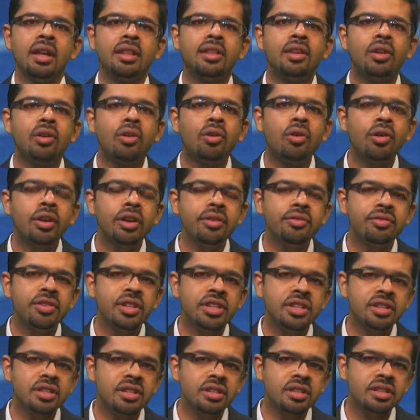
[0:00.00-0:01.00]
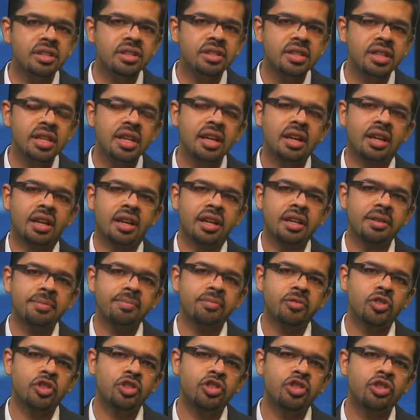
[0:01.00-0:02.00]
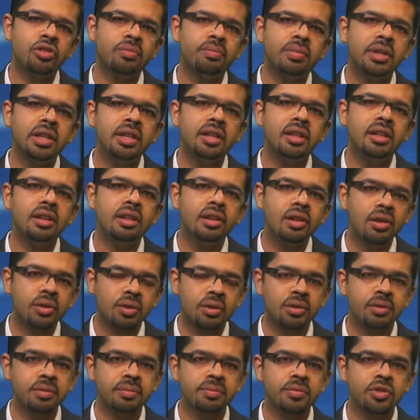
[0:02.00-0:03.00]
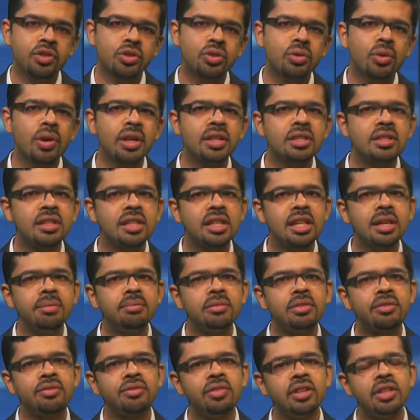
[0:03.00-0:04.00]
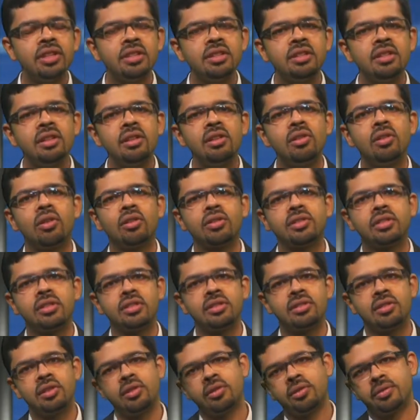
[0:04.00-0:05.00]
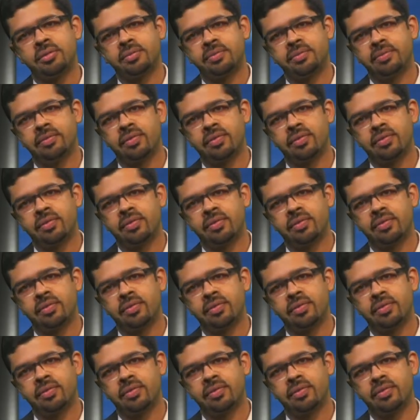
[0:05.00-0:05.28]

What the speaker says: The coefficient CR should be low so as to keep the frictional losses low.